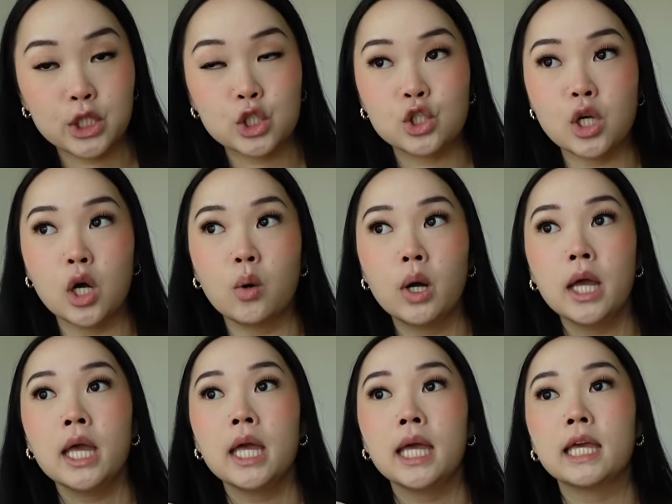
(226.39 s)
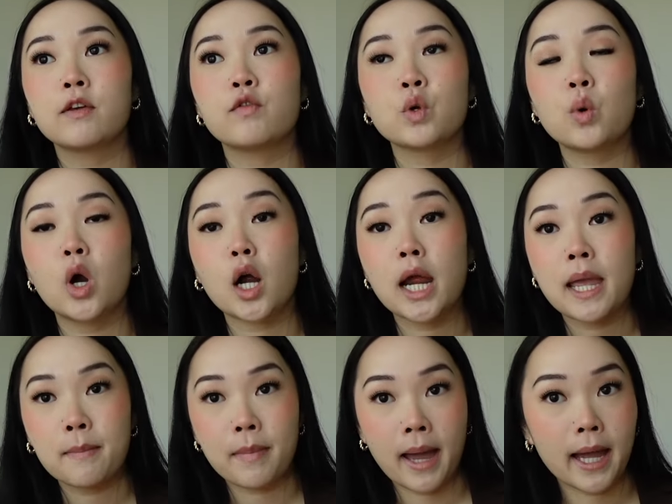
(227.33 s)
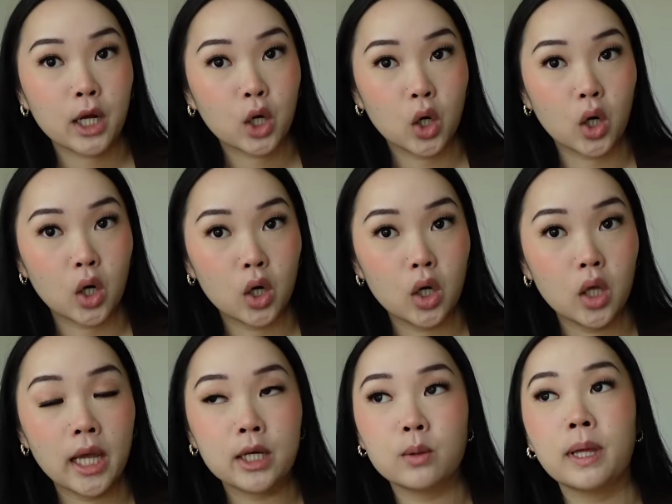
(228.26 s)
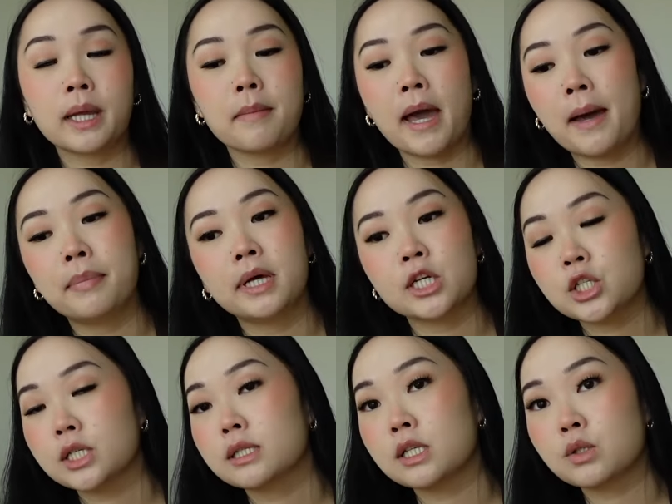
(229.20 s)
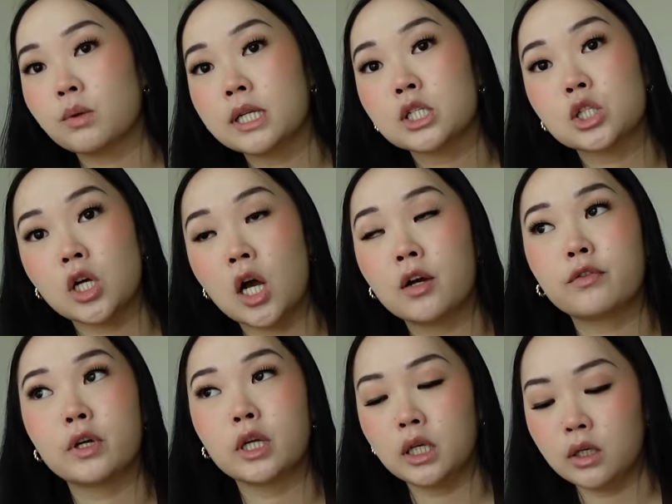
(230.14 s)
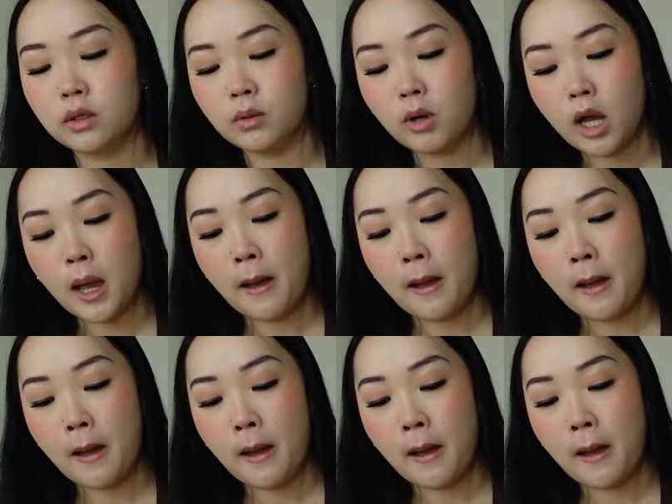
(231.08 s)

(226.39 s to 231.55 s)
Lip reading: So if you are a matte girl and you like matte blushes, this one is not for you.